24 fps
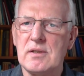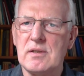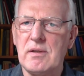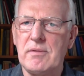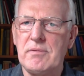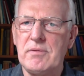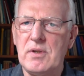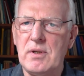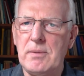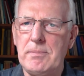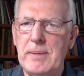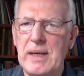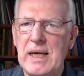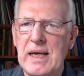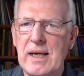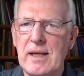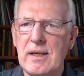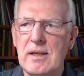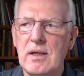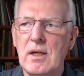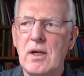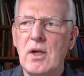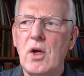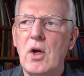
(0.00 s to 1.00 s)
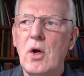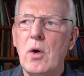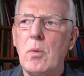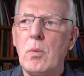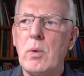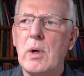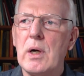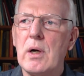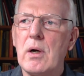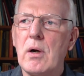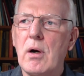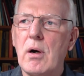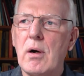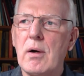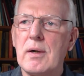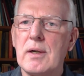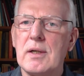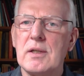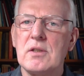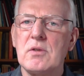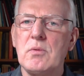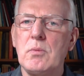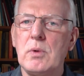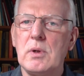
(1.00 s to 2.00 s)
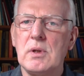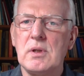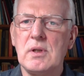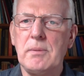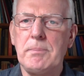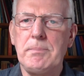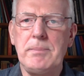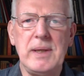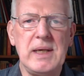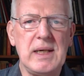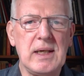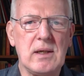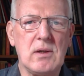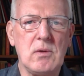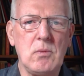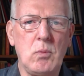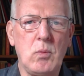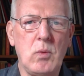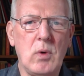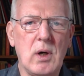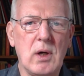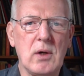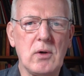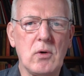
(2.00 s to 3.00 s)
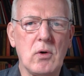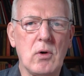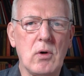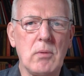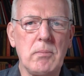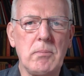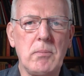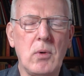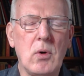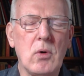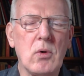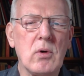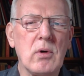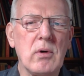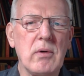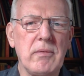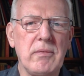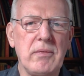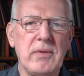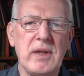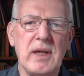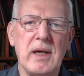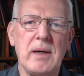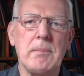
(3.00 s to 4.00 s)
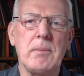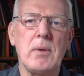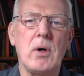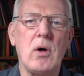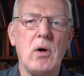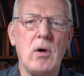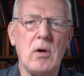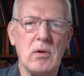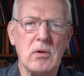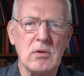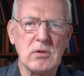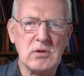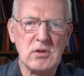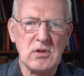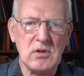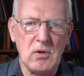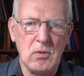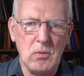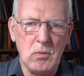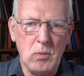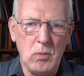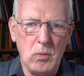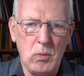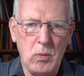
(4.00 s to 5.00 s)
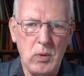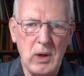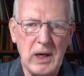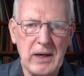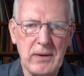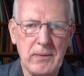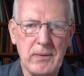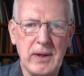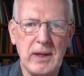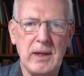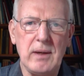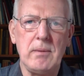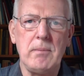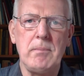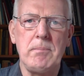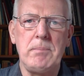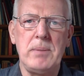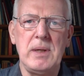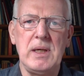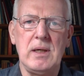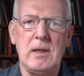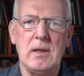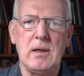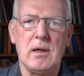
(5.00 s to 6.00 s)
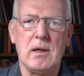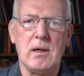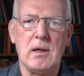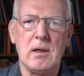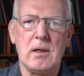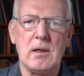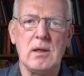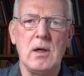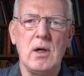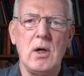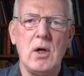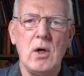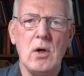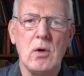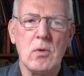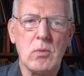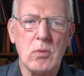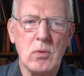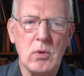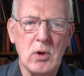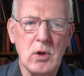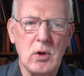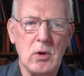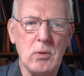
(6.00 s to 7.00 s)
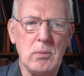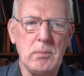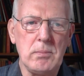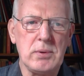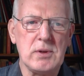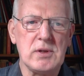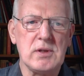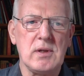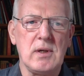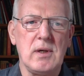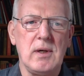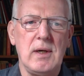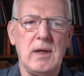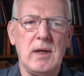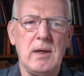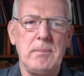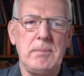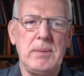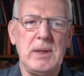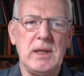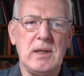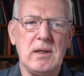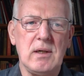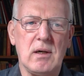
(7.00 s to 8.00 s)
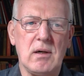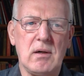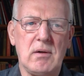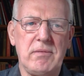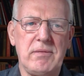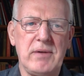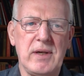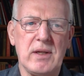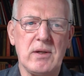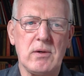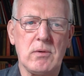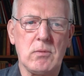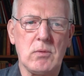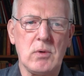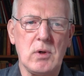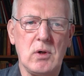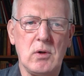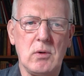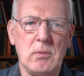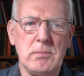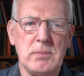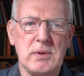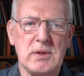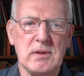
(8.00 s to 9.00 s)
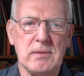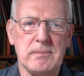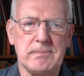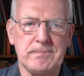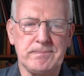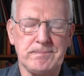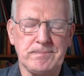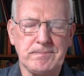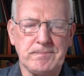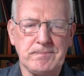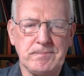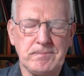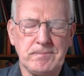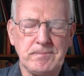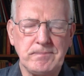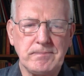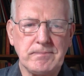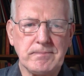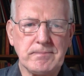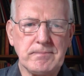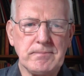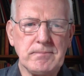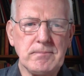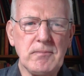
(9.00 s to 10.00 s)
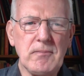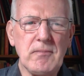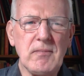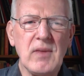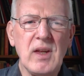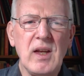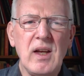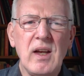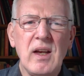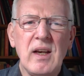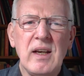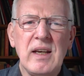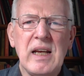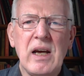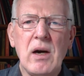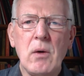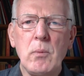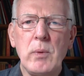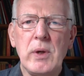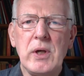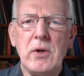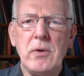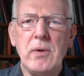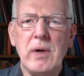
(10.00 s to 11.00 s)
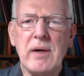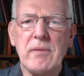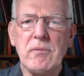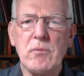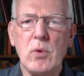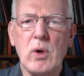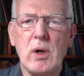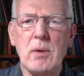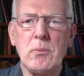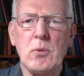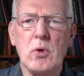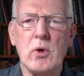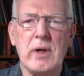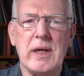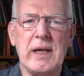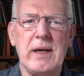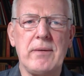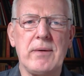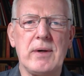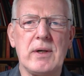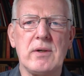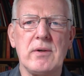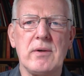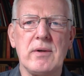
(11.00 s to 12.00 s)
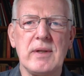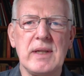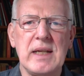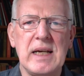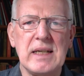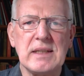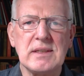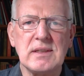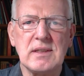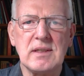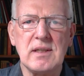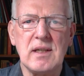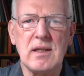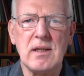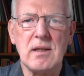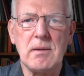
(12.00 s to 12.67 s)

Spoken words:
of Tibet, where artists will depict one or more of them also wearing peacock robes, peacock feather robes. Now, we do have one more character, and that's the